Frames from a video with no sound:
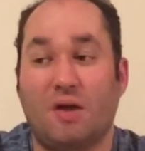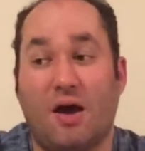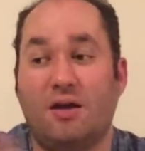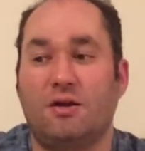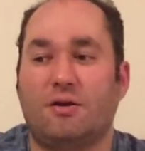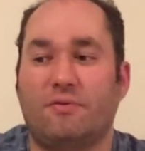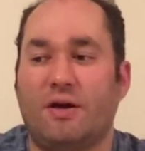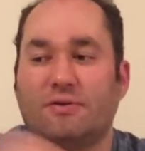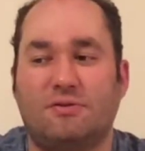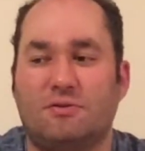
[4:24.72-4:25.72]
and
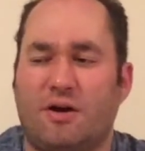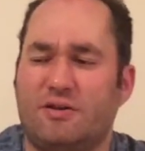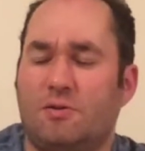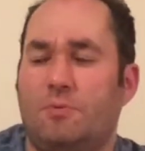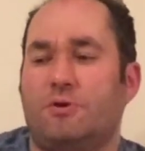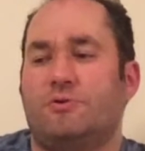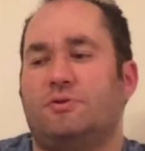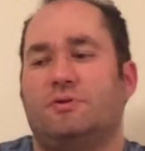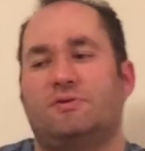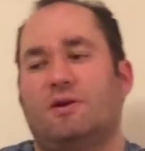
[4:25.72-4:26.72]
that's, I suppose,
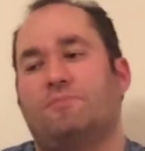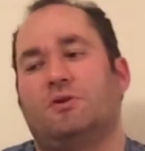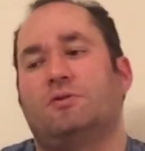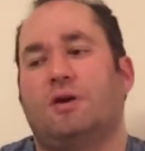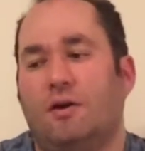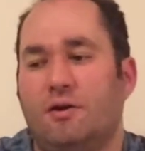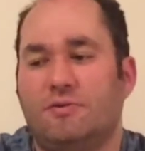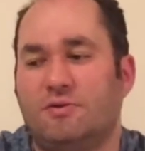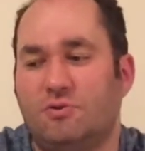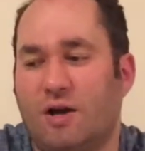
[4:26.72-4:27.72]
something that
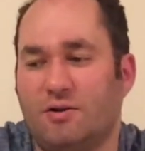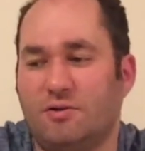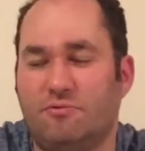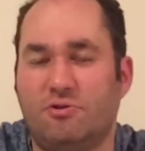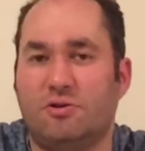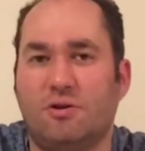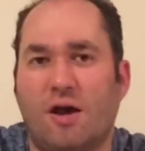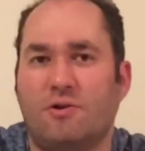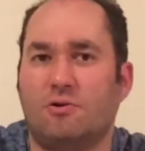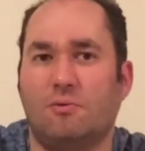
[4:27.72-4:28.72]
is attractive to the
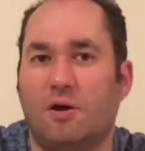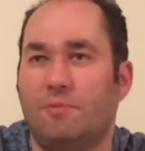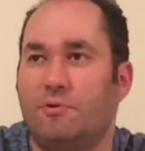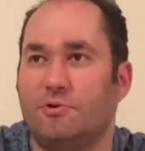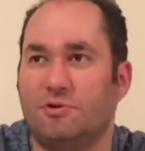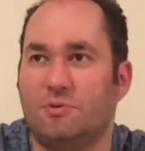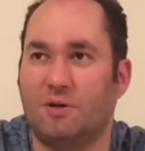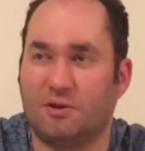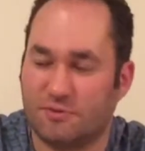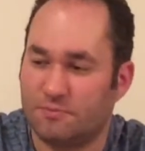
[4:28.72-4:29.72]
natural wine producer
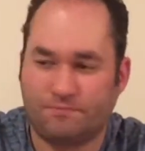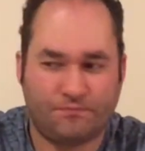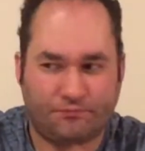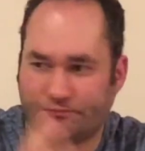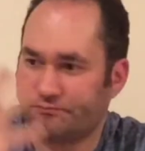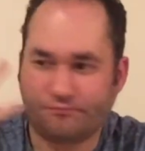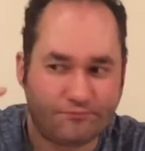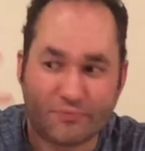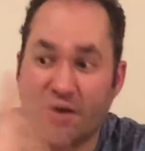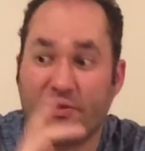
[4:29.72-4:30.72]
because
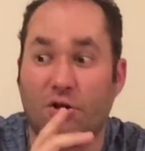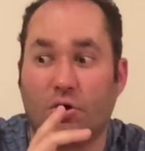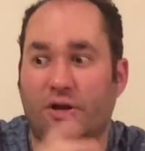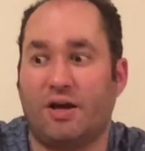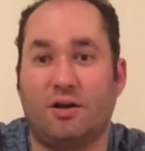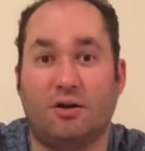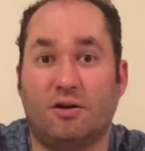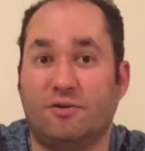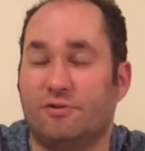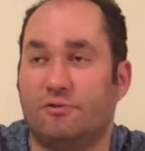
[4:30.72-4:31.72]
they're not adding
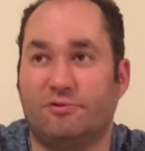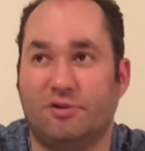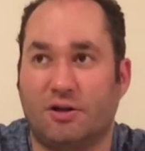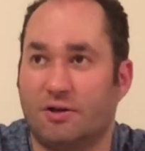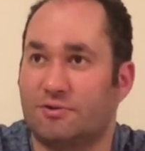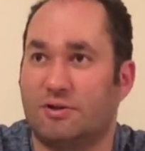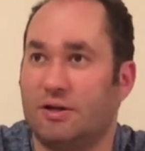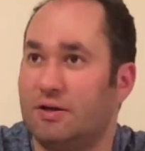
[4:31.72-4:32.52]
any sulfur dioxide.